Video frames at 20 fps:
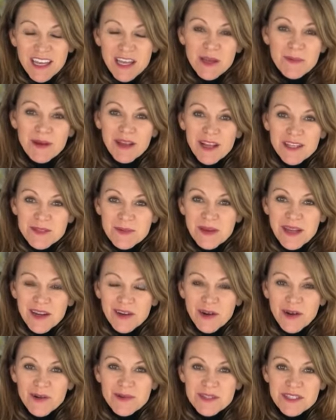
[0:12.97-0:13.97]
My husband and I are
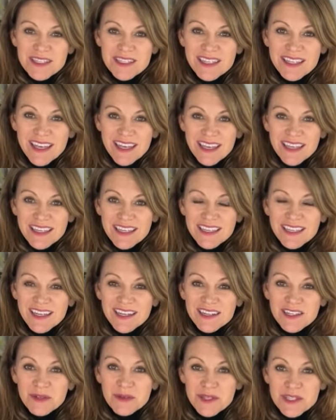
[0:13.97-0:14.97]
hosting
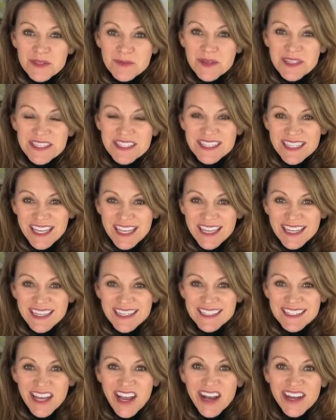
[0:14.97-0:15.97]
a Christmas
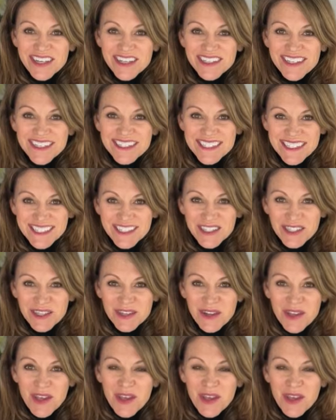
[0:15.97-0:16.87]
and Hanukkah dinner